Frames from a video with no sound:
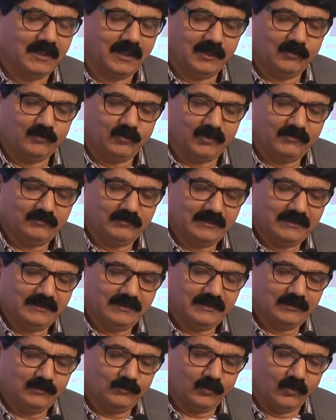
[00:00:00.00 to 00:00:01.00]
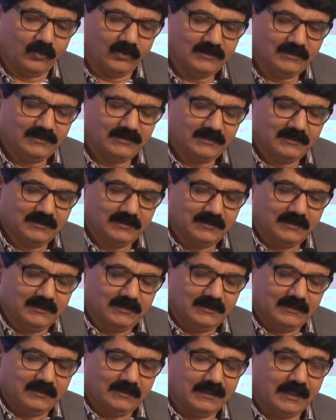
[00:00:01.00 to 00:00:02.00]
And what they did was
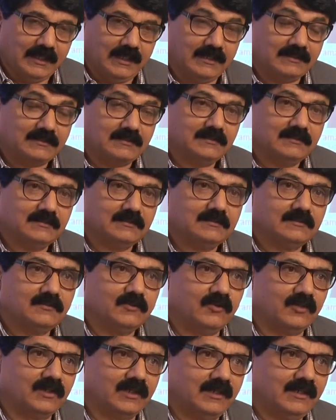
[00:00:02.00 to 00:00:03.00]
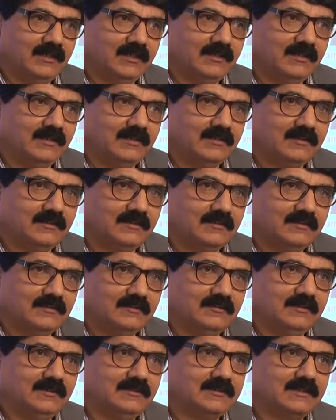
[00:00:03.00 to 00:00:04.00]
that, okay,
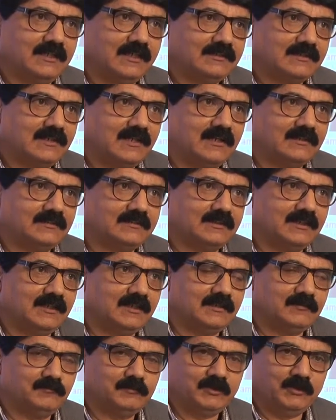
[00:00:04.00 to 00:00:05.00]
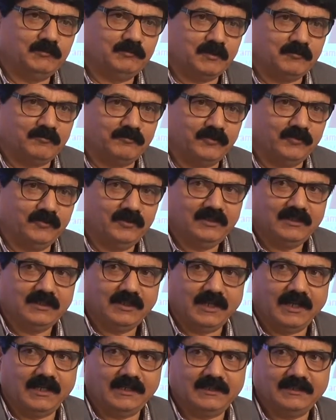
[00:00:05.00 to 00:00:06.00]
these guys can't sell a cheaper fuel,
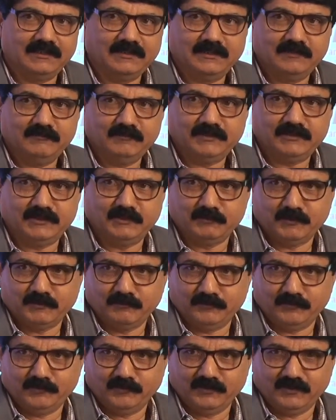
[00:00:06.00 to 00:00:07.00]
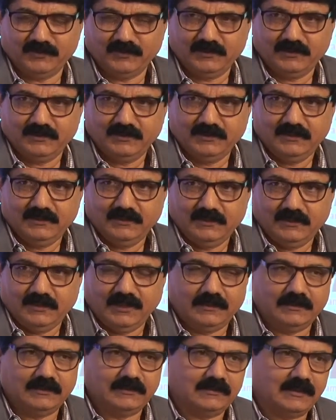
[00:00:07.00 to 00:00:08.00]
I can give a cheaper fuel.
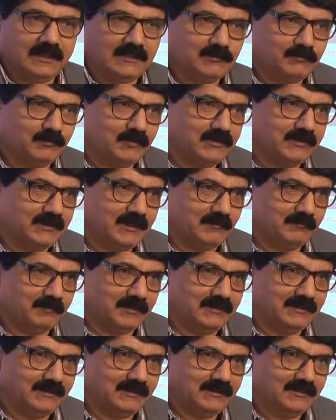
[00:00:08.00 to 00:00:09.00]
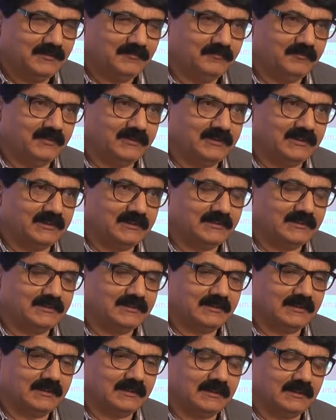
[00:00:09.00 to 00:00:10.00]
And the transport segment, which
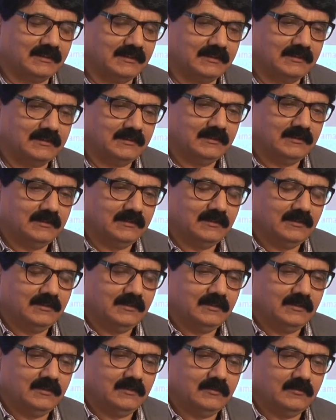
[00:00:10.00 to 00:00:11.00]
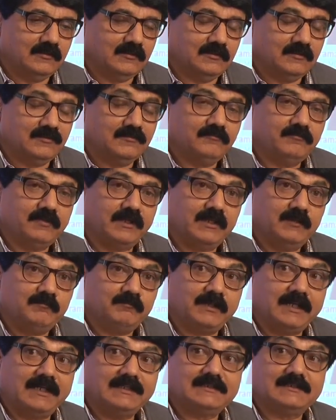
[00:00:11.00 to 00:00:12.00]
is uh, very
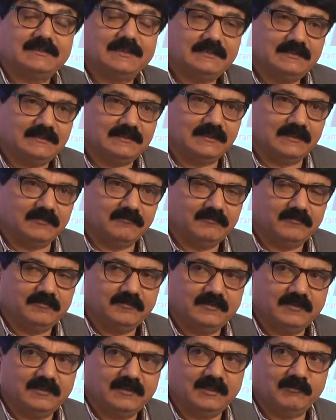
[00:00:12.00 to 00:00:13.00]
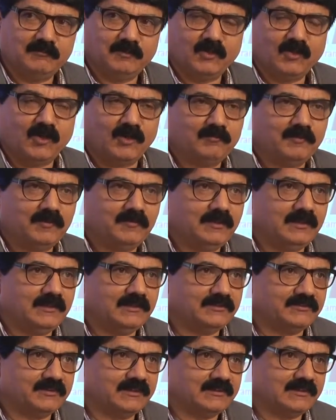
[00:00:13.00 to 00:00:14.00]
price sensitive, they may not be
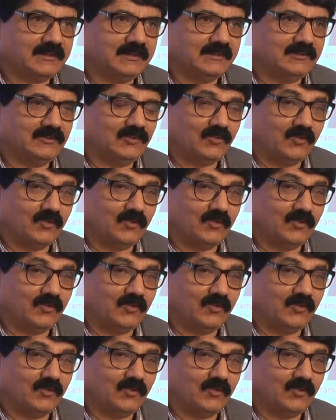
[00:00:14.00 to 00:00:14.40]
interested in the